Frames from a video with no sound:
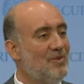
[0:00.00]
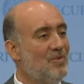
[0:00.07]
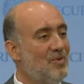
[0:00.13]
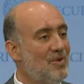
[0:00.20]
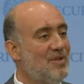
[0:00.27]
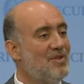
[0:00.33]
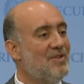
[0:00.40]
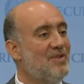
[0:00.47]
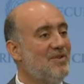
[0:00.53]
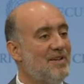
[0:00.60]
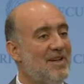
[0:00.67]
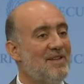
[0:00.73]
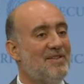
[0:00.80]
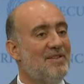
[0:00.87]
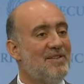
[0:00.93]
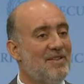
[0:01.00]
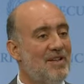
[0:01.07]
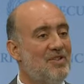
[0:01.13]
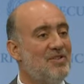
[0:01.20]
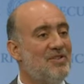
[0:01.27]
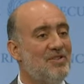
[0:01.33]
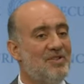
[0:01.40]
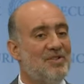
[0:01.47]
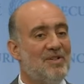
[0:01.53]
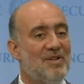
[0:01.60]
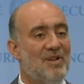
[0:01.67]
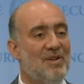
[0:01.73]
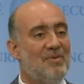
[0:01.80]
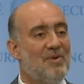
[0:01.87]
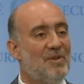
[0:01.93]
Where is the United Nations
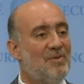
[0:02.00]
when